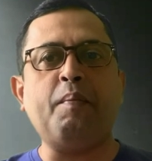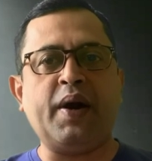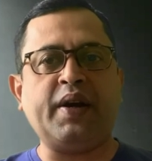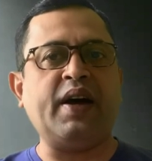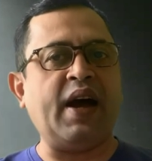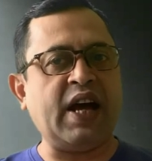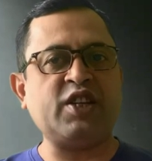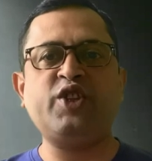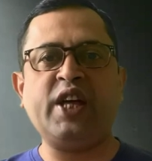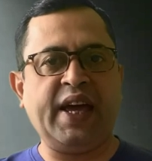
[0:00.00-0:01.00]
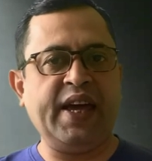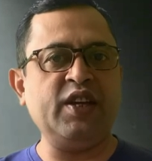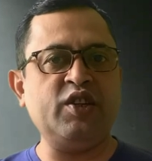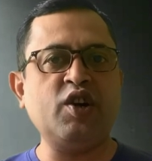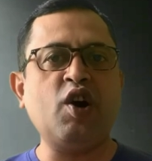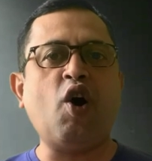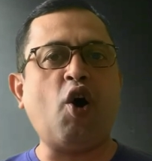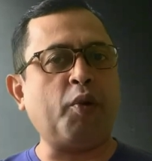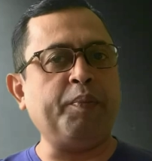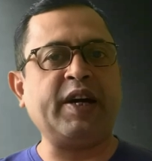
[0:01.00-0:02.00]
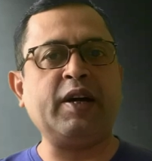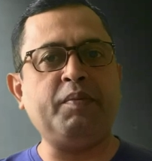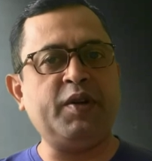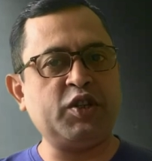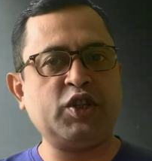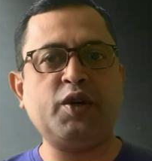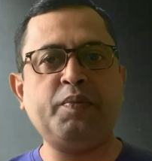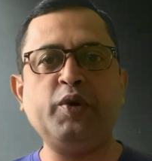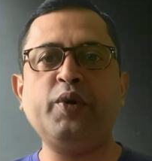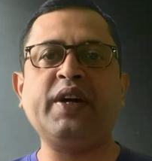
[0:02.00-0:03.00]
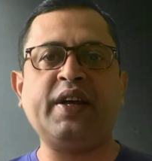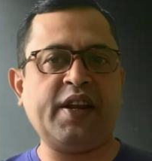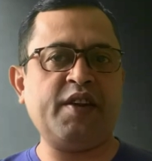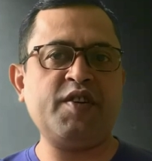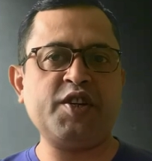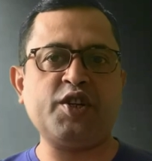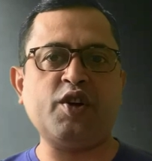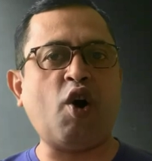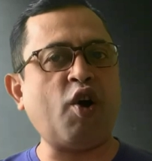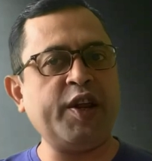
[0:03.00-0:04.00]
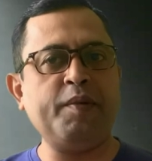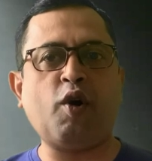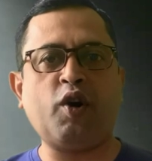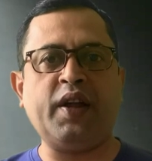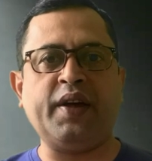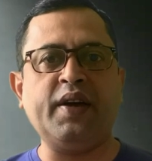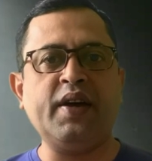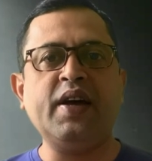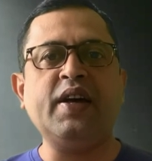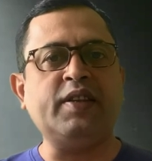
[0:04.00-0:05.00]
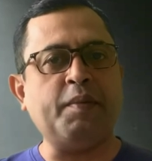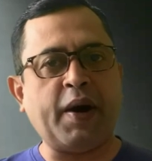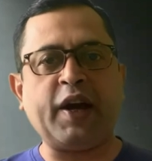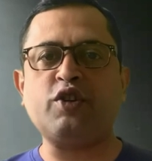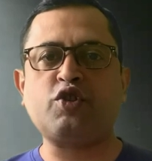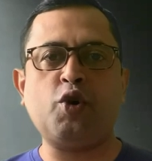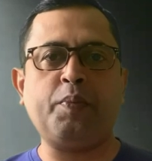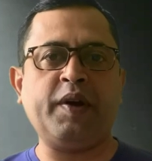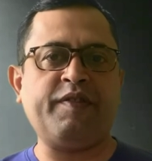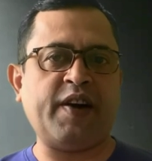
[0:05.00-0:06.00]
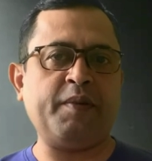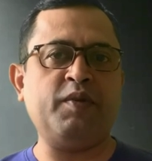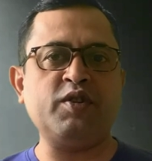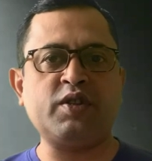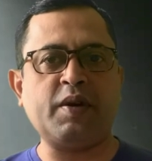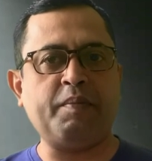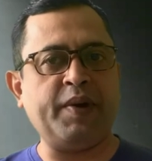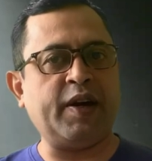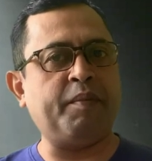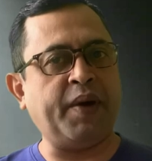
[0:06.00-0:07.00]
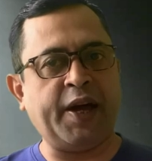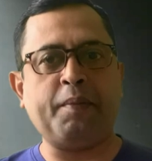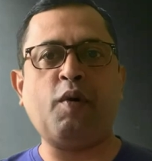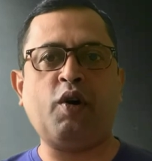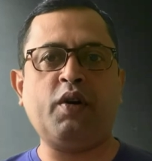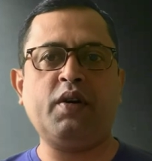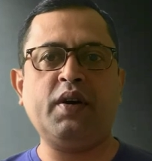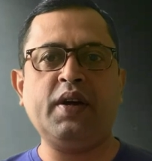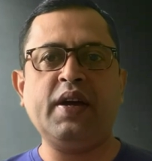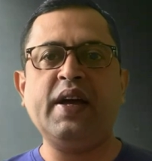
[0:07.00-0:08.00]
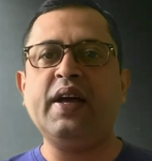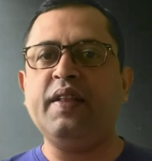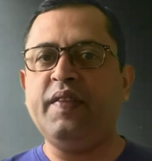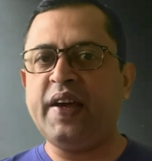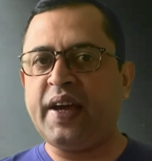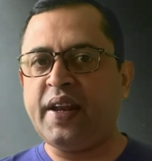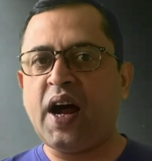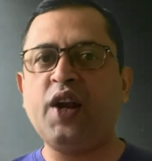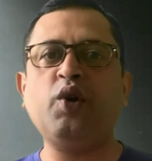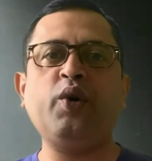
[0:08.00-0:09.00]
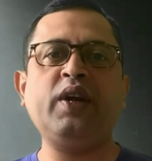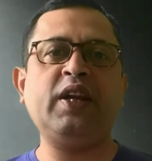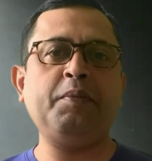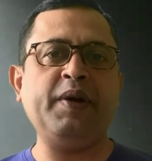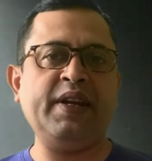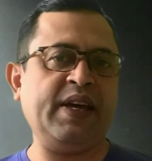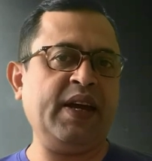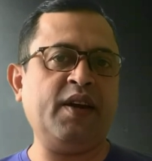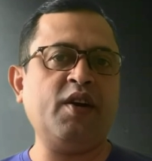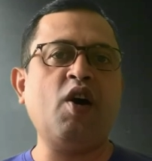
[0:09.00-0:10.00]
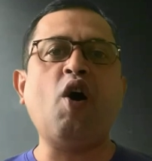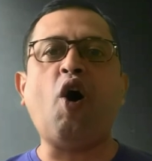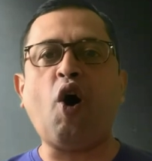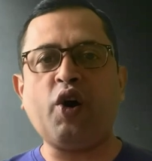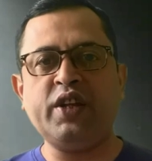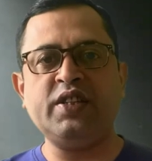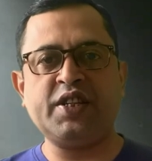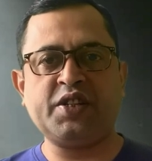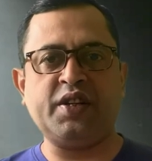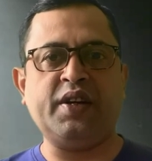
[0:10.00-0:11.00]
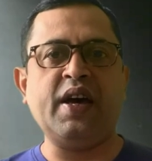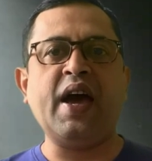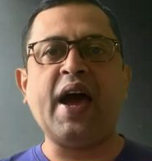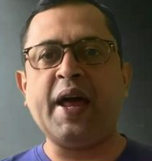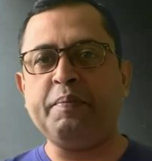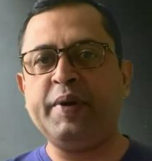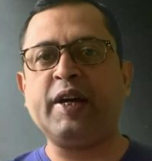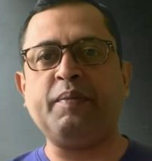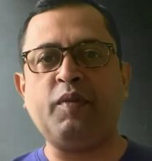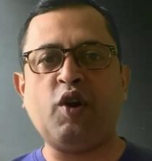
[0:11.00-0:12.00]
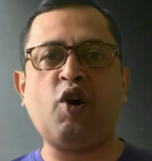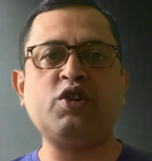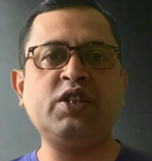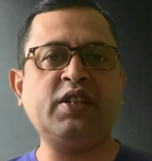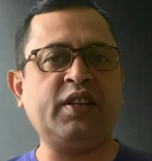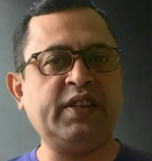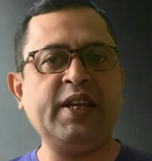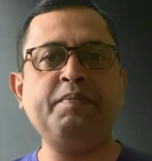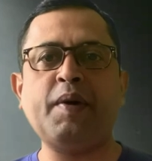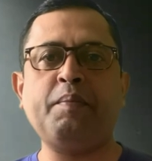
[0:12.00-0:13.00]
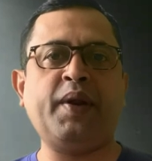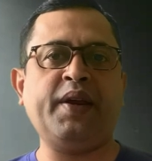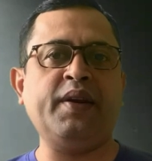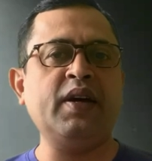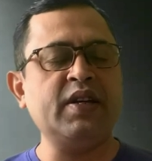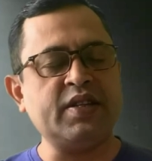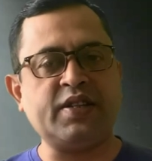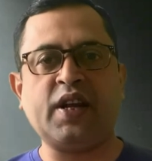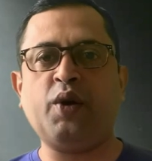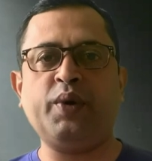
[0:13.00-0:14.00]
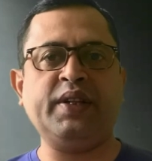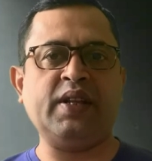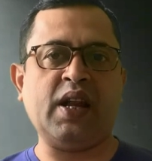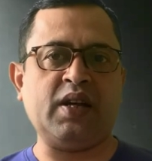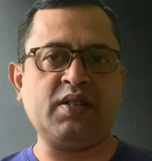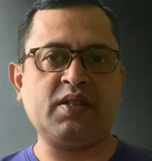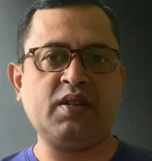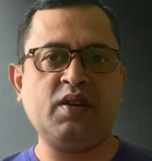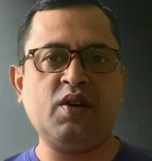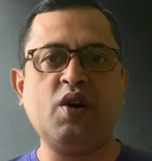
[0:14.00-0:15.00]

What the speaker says: But as they age or become disturbed during a renovation or remodeling, the microscopic fibers become airborne. They can unknowingly be inhaled or ingested and become lodged in the thin membrane surrounding the lungs.